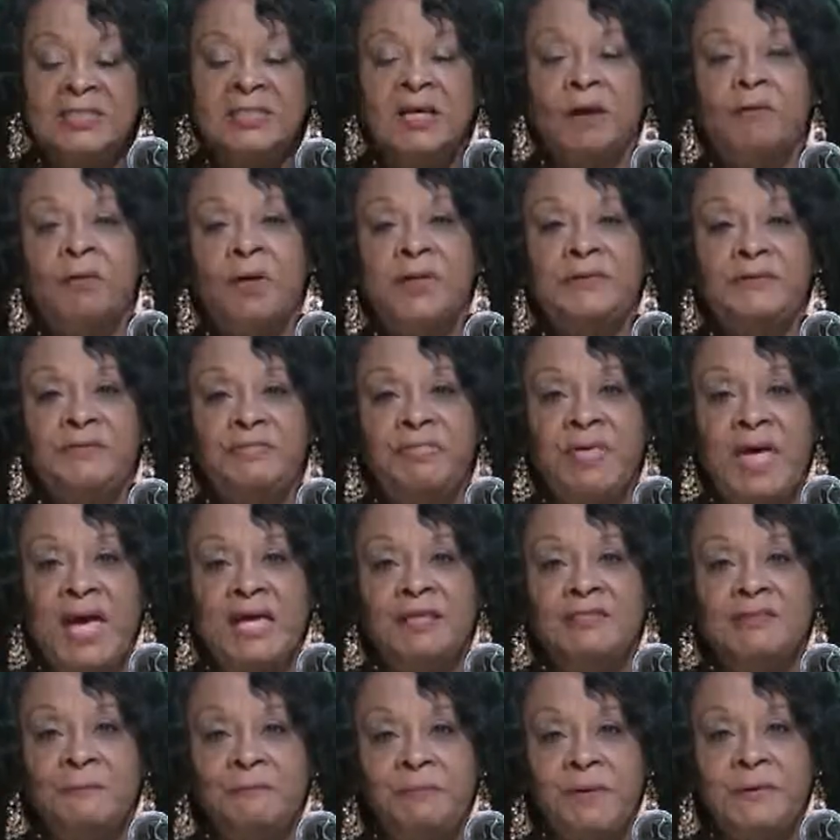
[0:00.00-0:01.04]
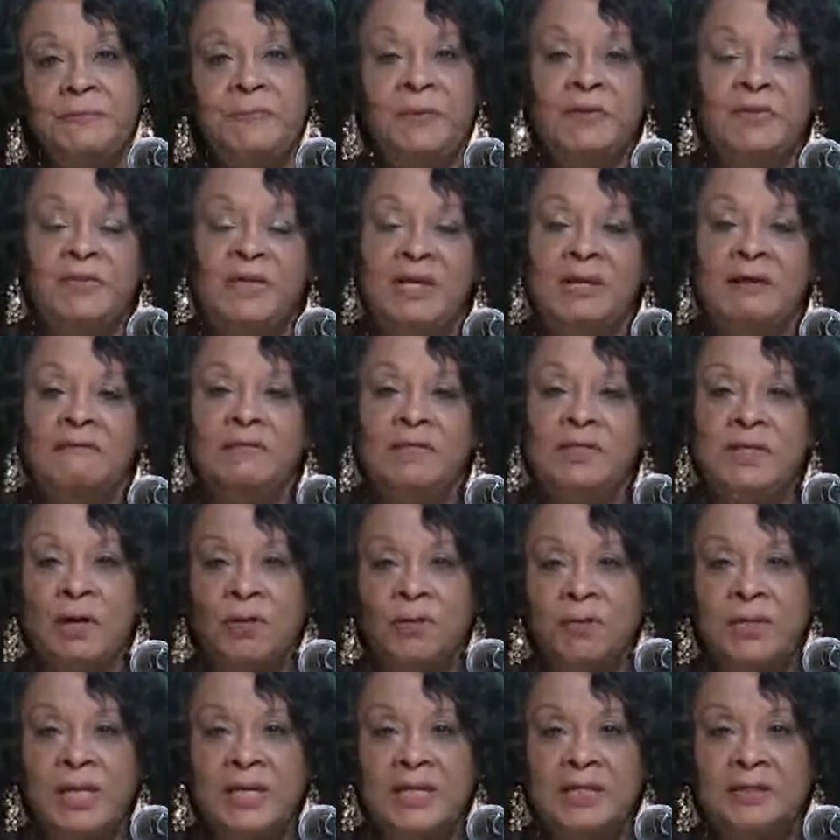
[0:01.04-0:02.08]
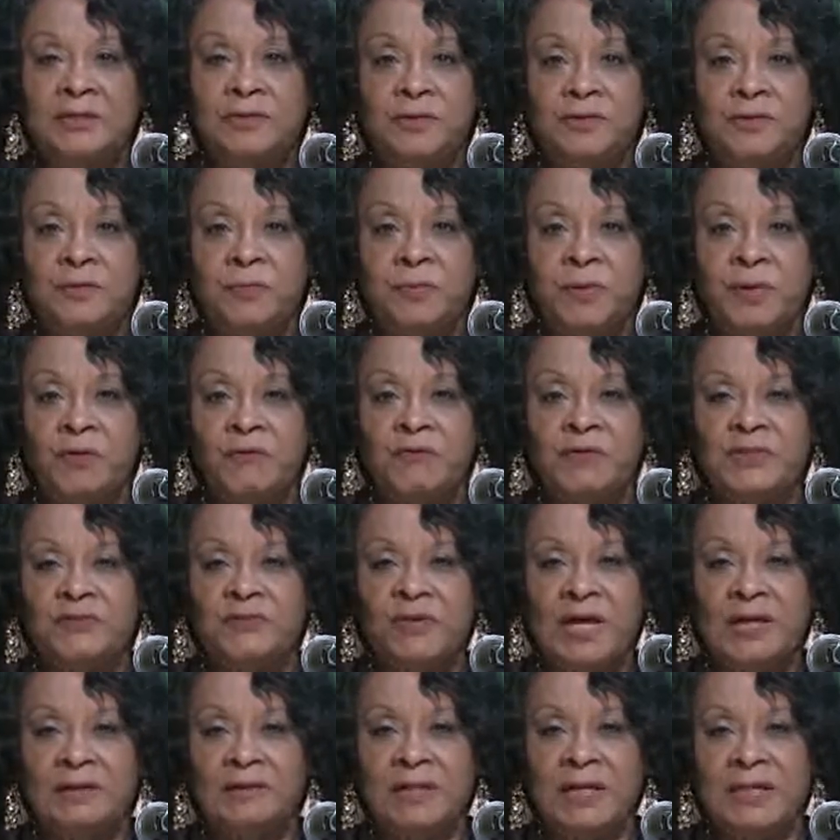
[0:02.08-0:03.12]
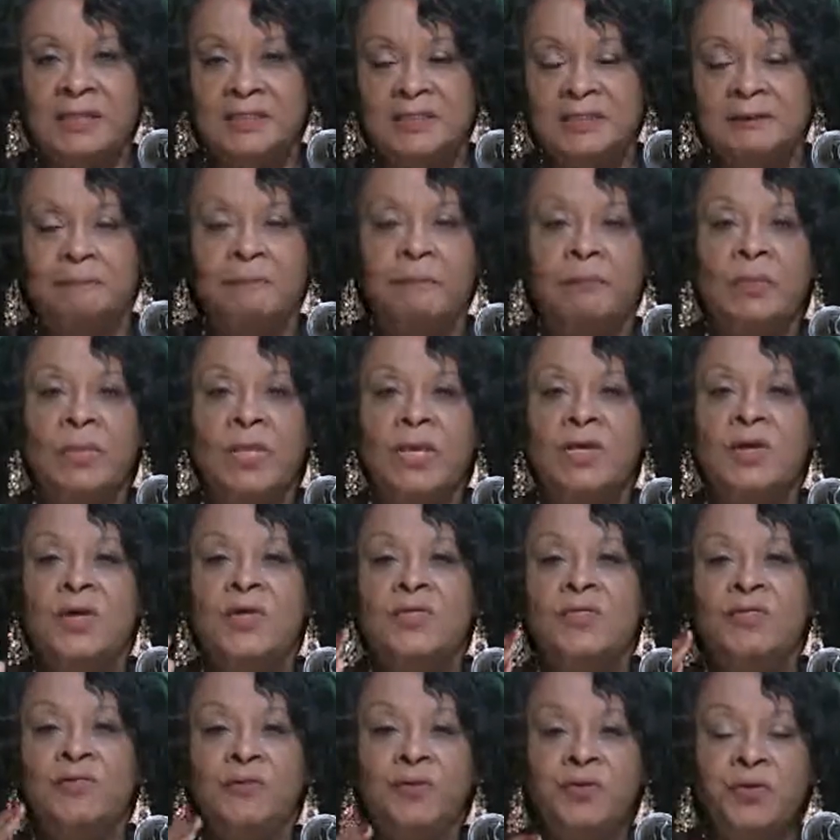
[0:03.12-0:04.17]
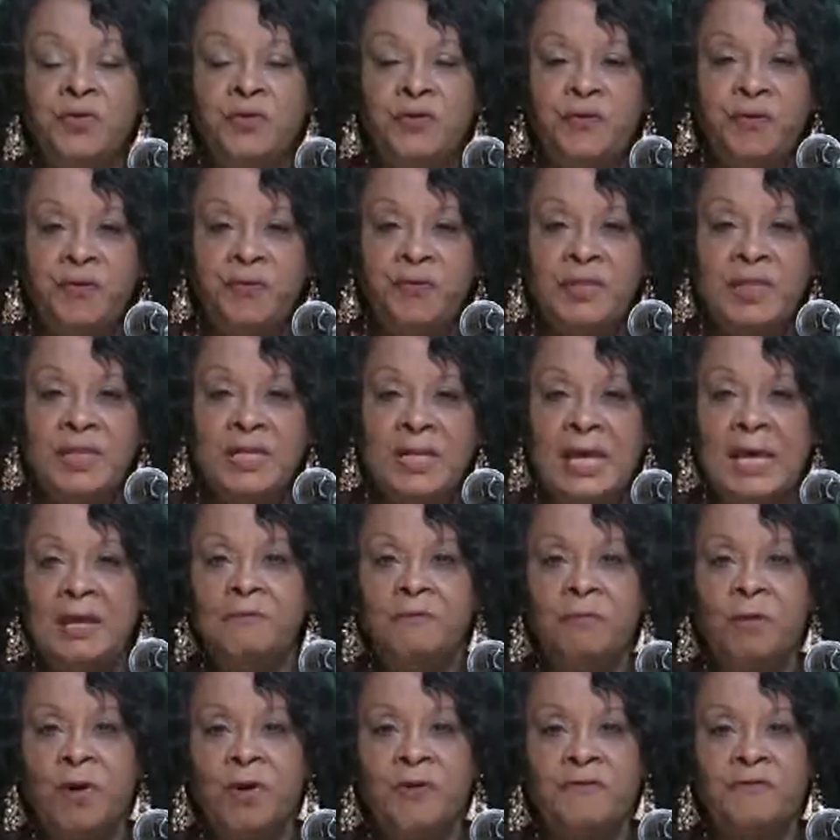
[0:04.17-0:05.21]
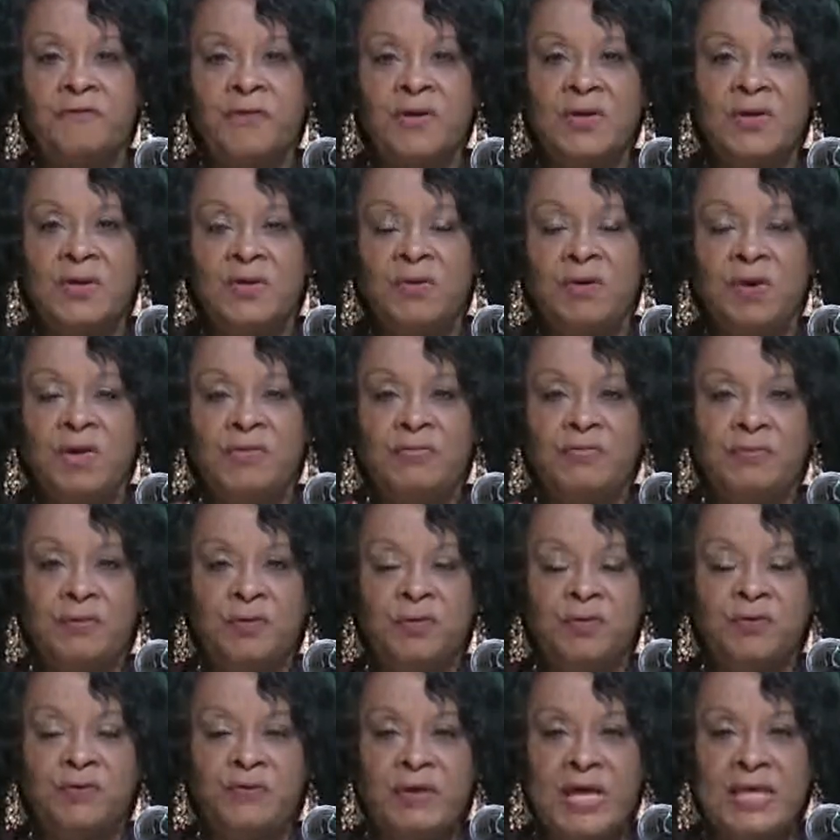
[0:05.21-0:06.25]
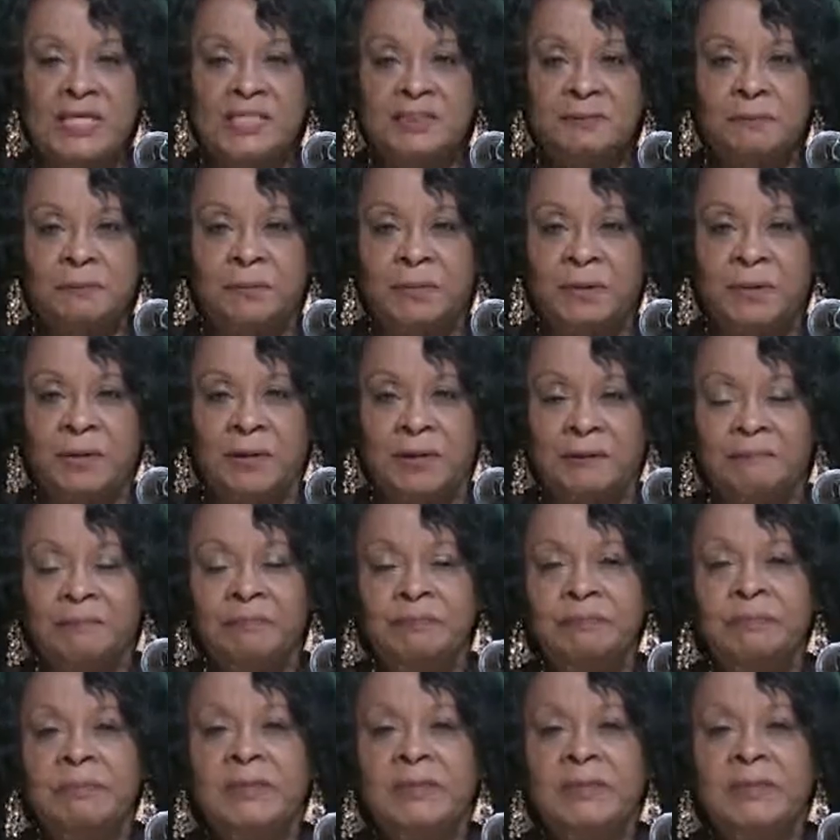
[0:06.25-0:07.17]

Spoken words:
So I want to thank the people that have donated to the Purvis Foundation through the Network for Good, through Facebook.